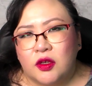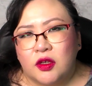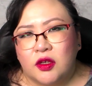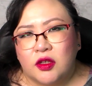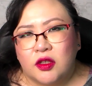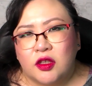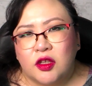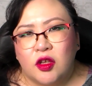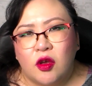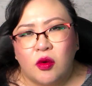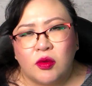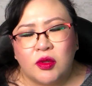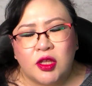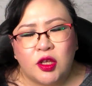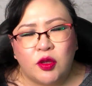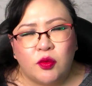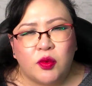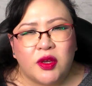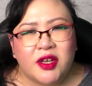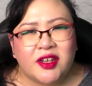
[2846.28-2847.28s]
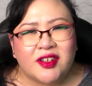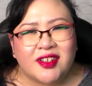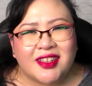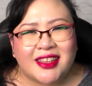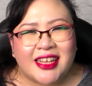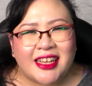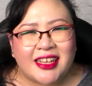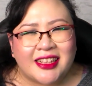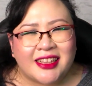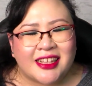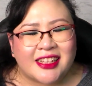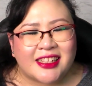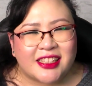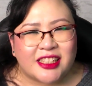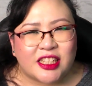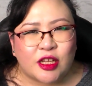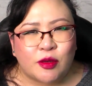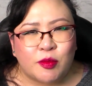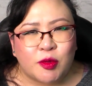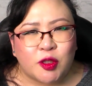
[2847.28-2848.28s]
the only real thing that's
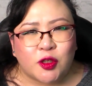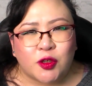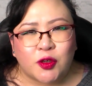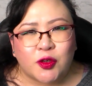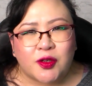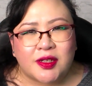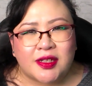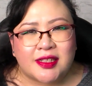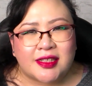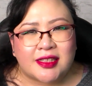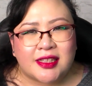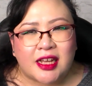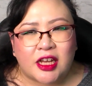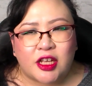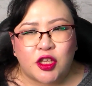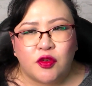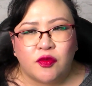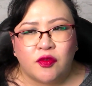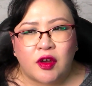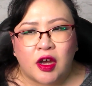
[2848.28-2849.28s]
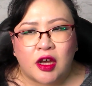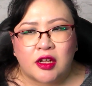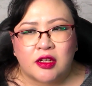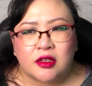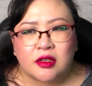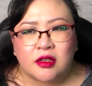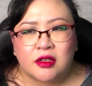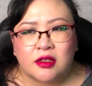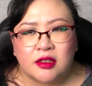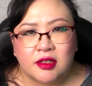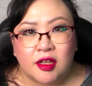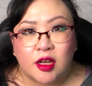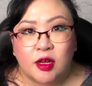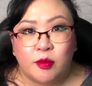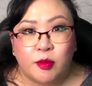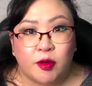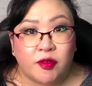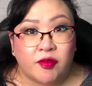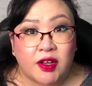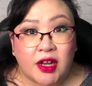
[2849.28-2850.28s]
similar is that you've got a club
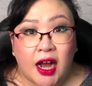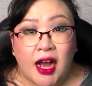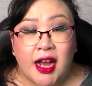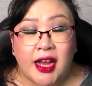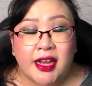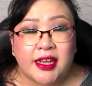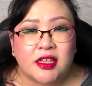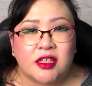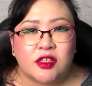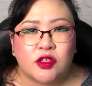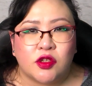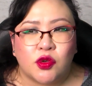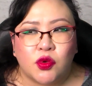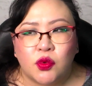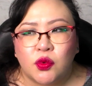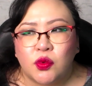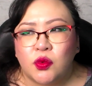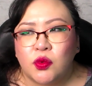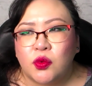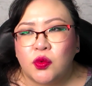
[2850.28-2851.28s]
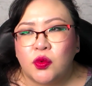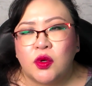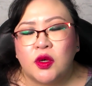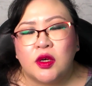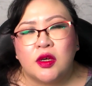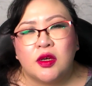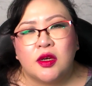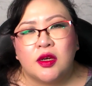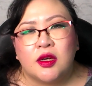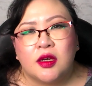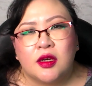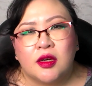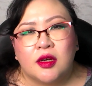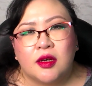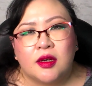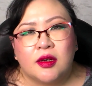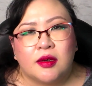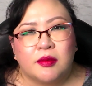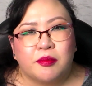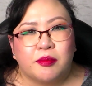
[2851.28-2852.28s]
of guys who
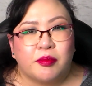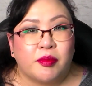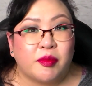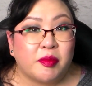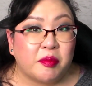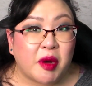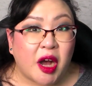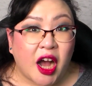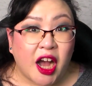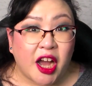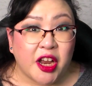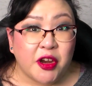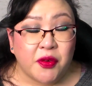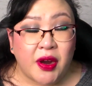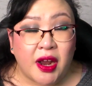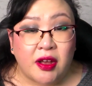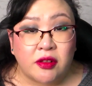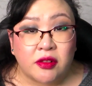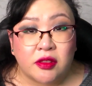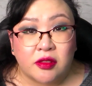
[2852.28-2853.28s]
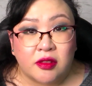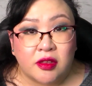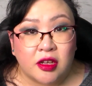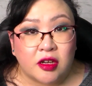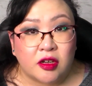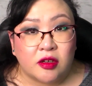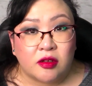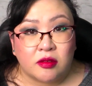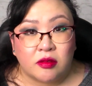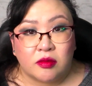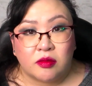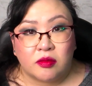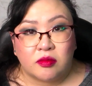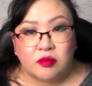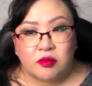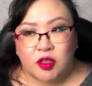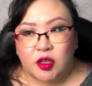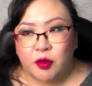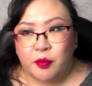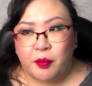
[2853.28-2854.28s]
hire out their
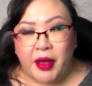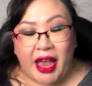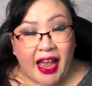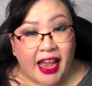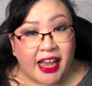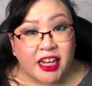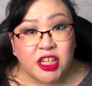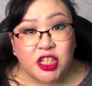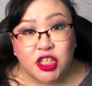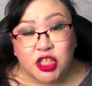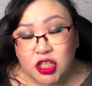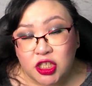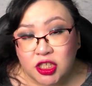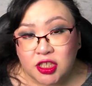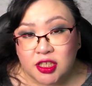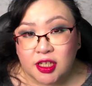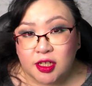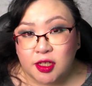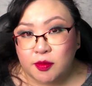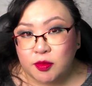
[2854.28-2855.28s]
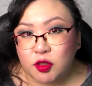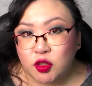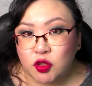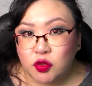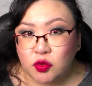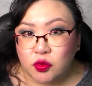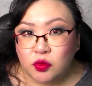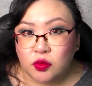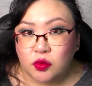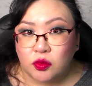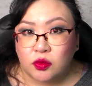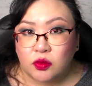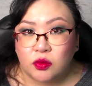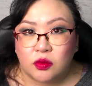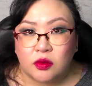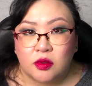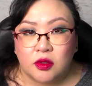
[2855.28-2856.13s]
companionship to